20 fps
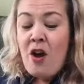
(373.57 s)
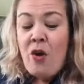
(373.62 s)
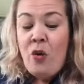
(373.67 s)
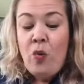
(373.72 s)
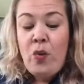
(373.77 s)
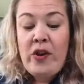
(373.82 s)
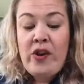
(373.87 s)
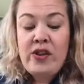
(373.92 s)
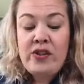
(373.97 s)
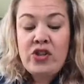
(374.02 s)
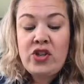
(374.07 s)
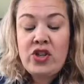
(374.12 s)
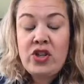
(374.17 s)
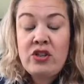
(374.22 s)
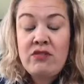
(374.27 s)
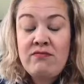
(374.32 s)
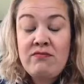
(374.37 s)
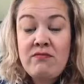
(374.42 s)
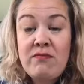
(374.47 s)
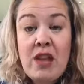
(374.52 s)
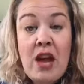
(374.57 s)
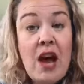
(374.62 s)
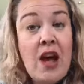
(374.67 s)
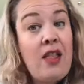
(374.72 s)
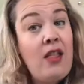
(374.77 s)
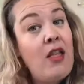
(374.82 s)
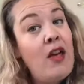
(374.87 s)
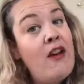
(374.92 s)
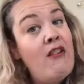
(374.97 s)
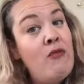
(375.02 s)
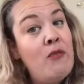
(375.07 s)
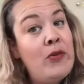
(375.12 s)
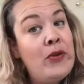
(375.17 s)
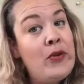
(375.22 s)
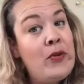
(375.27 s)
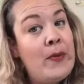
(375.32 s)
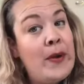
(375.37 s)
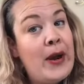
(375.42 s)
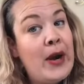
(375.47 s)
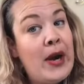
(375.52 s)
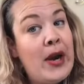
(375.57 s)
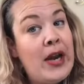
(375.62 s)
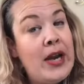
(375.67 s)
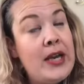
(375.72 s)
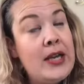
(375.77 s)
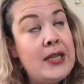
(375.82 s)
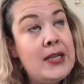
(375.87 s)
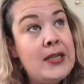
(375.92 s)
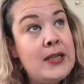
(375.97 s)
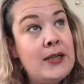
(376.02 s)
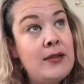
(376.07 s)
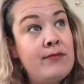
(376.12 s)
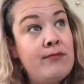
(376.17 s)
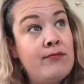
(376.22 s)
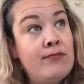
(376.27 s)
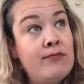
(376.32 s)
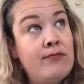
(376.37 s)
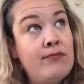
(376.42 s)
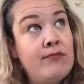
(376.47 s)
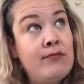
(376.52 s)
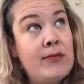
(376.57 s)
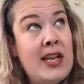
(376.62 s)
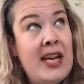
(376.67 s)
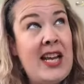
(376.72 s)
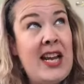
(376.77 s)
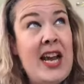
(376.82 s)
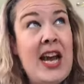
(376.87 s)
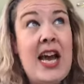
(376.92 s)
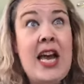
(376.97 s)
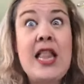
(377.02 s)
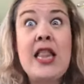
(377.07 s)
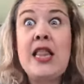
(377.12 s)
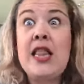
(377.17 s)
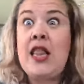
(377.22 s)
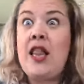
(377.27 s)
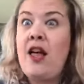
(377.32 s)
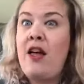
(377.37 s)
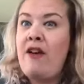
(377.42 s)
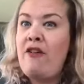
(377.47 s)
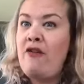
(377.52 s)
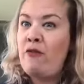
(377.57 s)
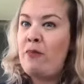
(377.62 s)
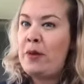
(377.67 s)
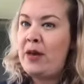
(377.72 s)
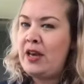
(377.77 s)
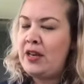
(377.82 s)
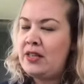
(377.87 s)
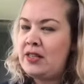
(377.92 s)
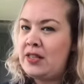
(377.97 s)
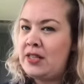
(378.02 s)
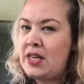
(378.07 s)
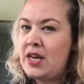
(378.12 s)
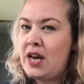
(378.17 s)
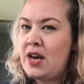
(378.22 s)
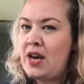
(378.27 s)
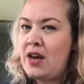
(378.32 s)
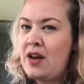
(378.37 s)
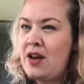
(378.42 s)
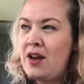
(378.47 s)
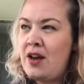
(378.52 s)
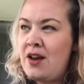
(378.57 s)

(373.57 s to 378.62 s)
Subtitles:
which I love blueberries and I love pizza,